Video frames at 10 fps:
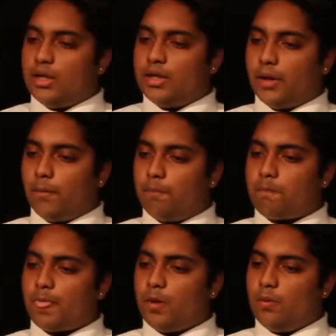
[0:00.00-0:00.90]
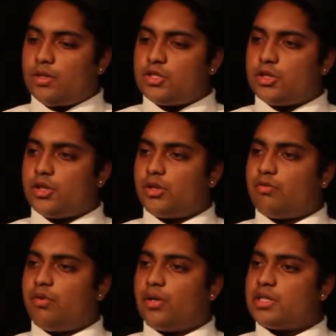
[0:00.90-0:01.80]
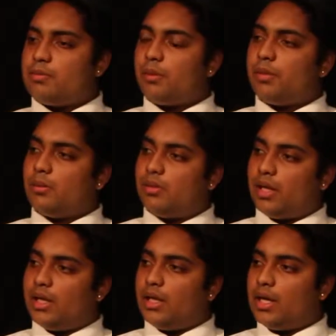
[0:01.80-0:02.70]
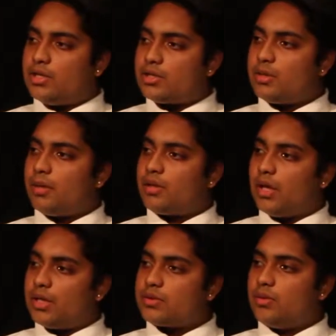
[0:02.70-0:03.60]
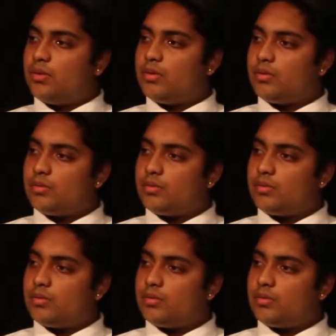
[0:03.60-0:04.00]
Now, what is your fondest memory of playing at Jesse Bethel High School?